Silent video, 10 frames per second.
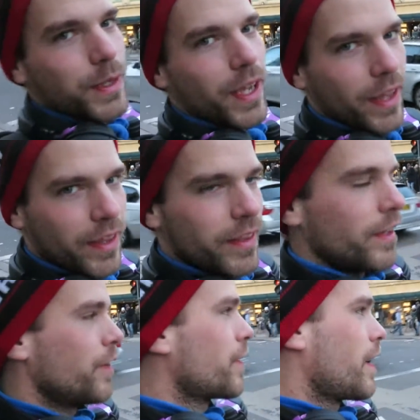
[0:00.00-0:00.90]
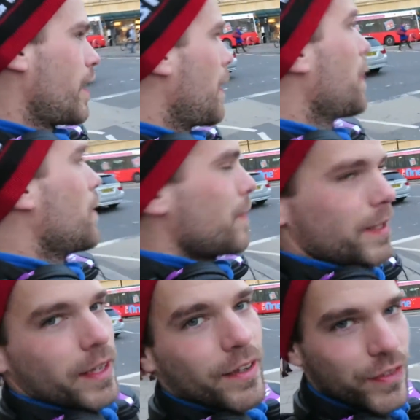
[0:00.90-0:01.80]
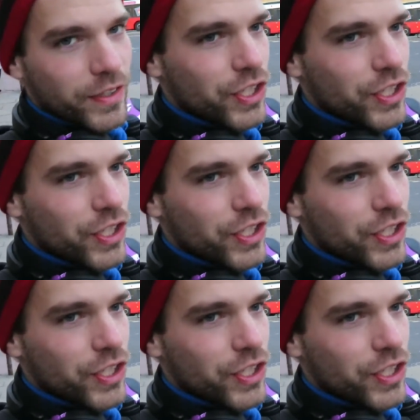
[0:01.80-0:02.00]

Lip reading: we are in the UK and nobody gives a